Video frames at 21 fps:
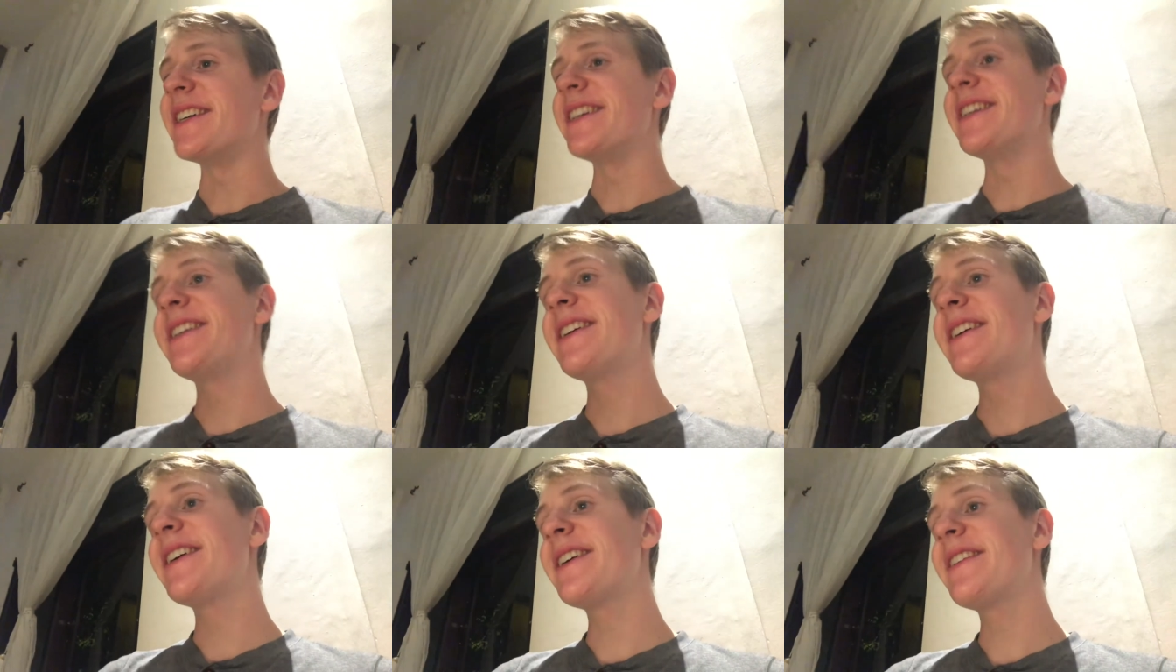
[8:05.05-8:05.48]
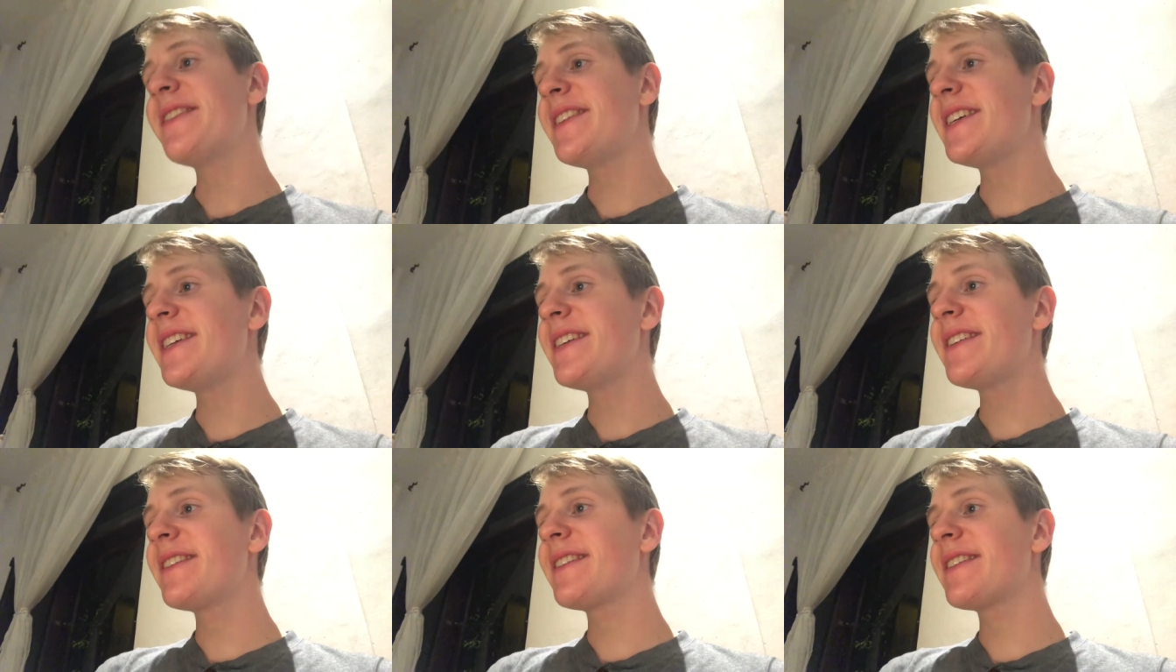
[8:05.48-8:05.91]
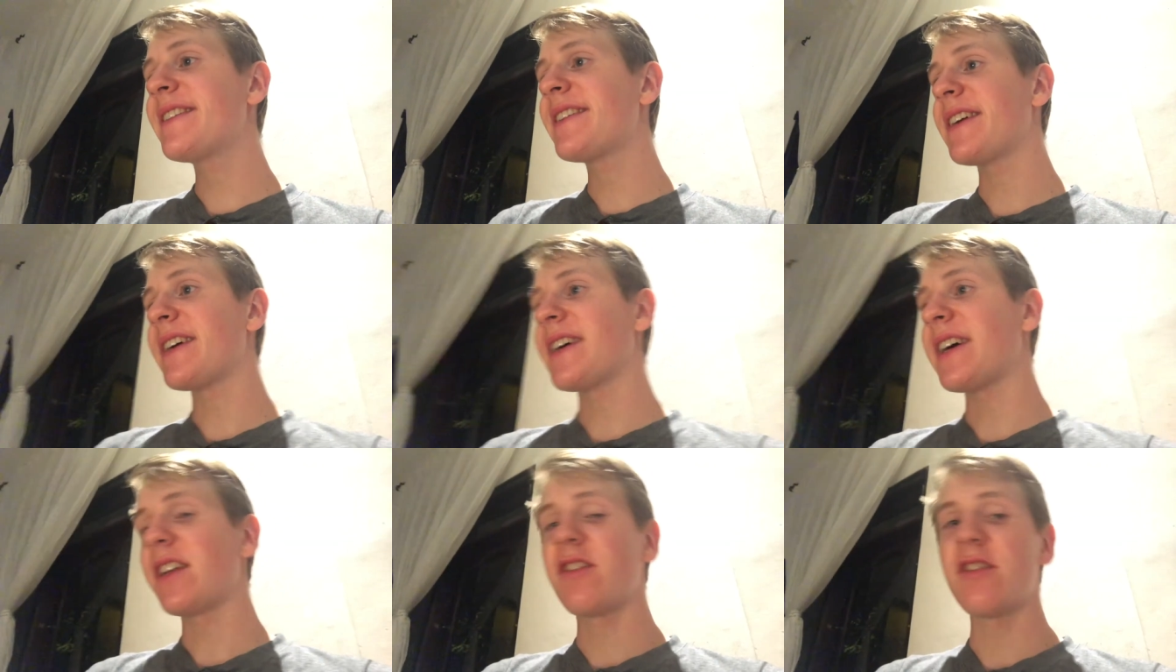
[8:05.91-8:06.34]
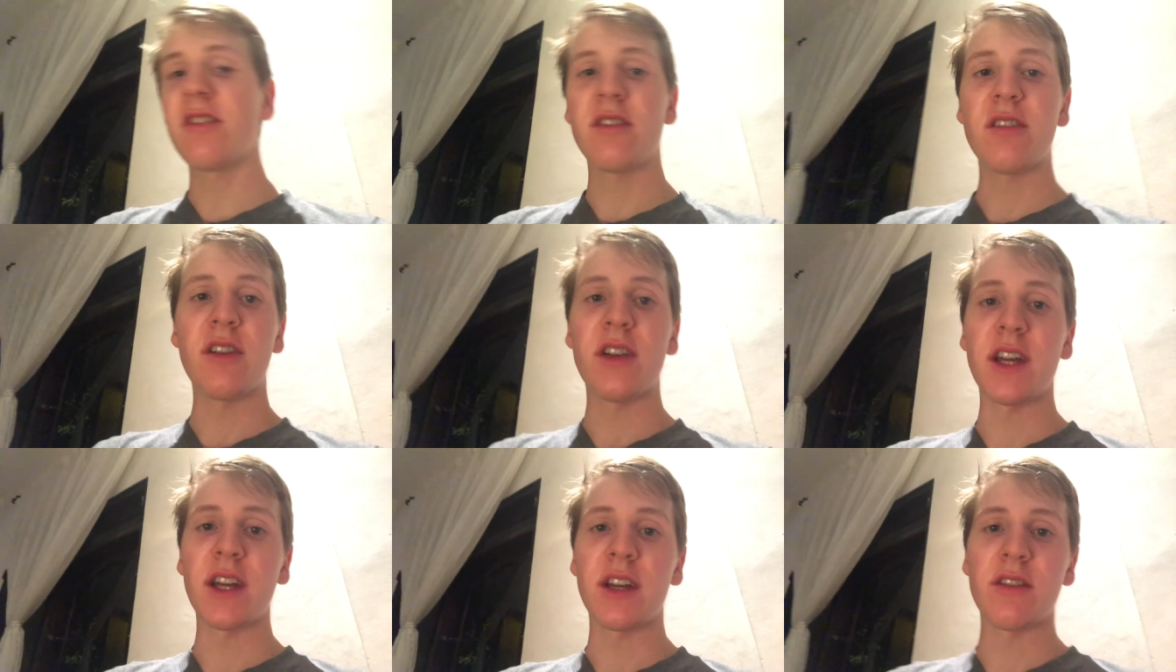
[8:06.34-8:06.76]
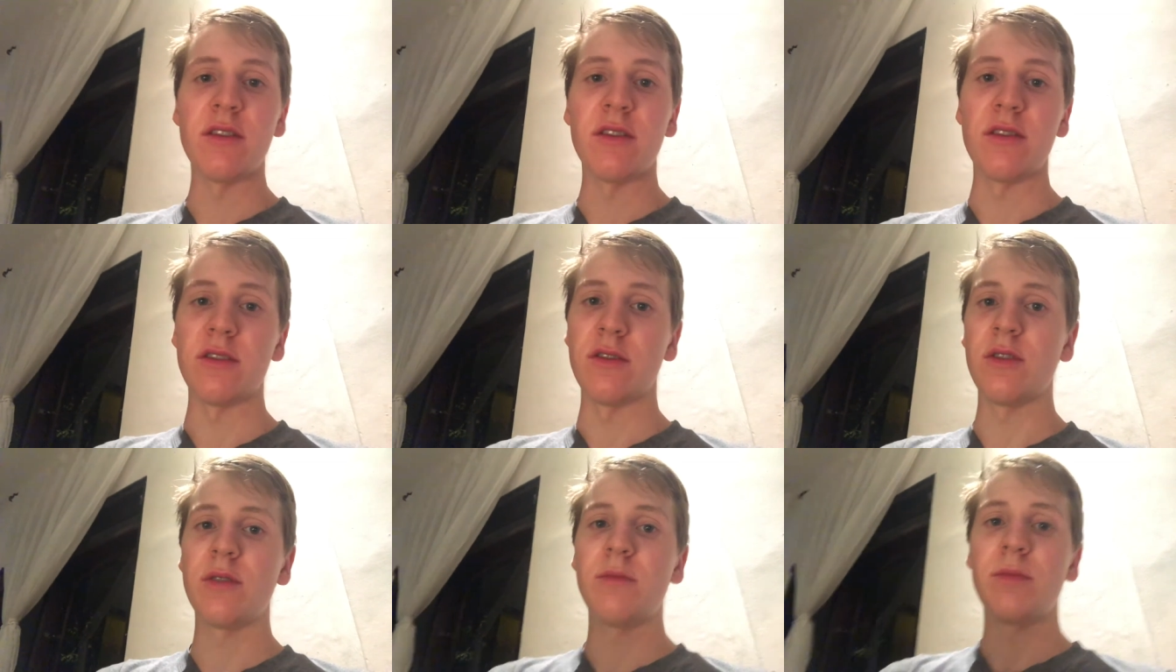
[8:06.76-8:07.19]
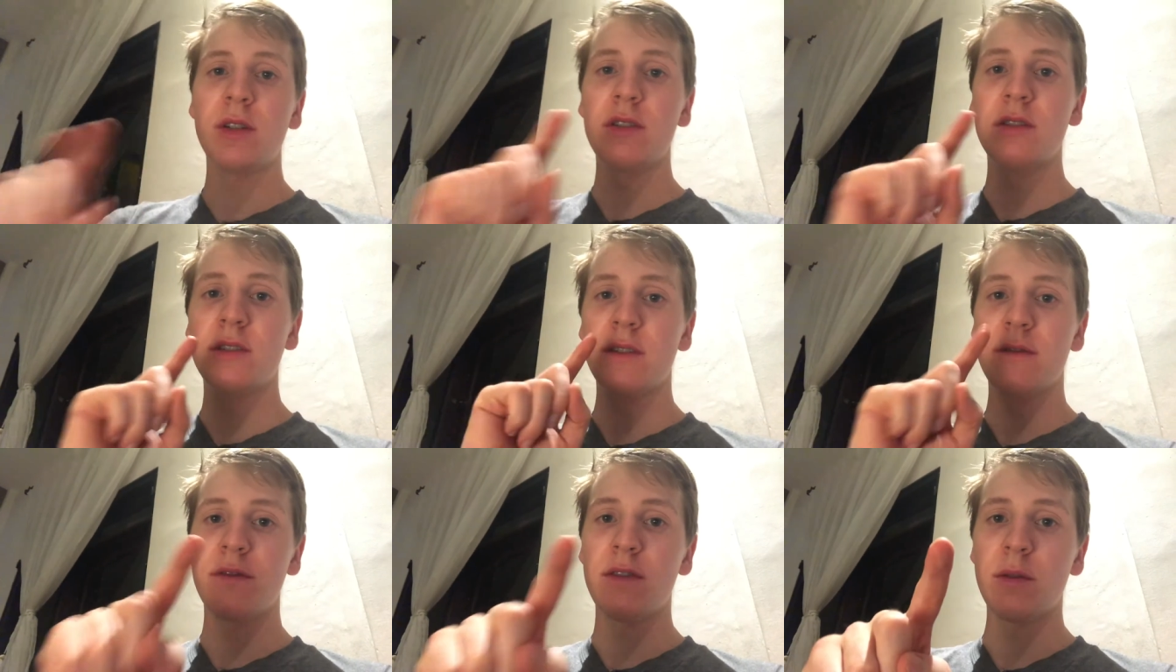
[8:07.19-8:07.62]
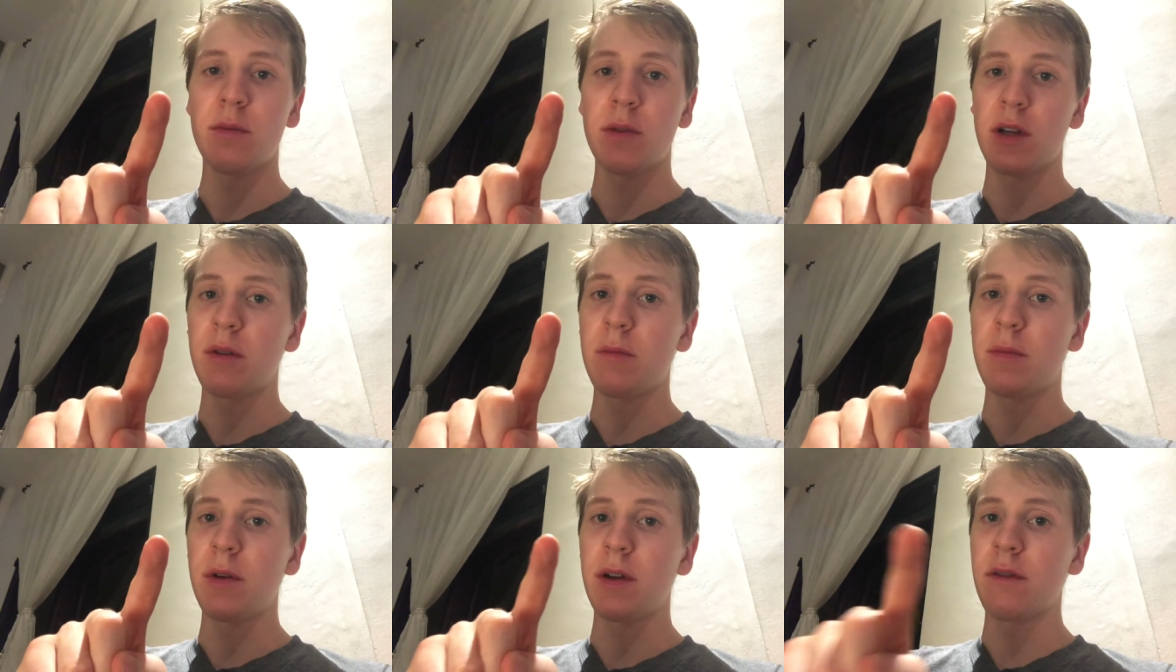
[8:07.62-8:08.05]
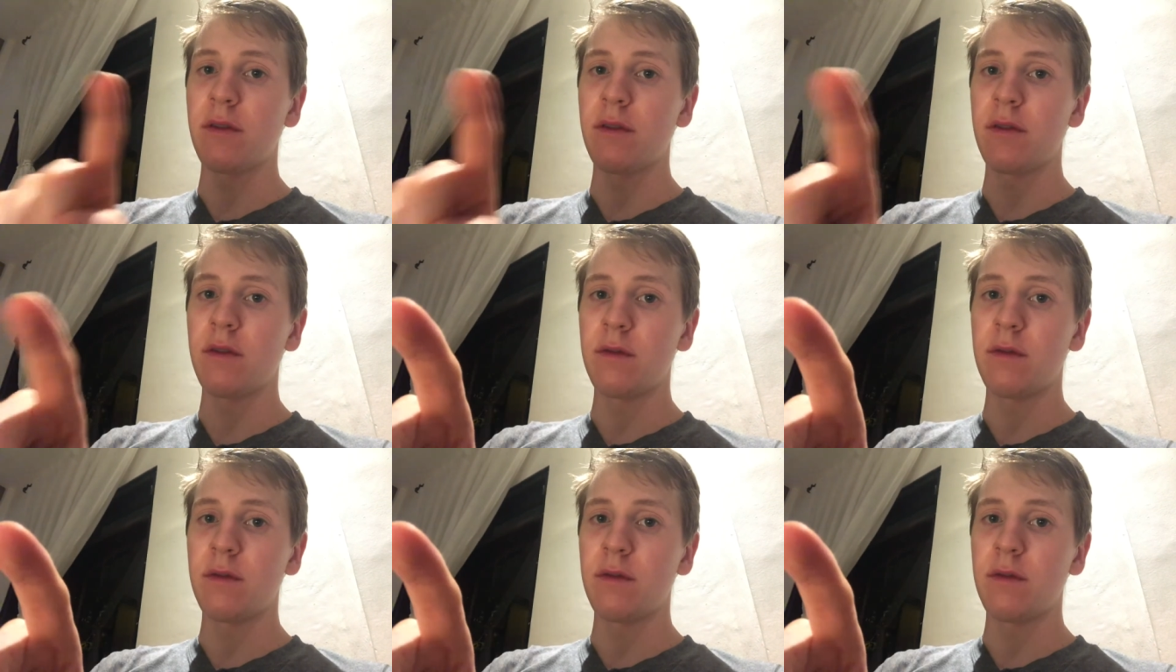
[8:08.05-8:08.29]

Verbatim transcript: You know, I mean, I just thought I couldn't do it because I'm filming on my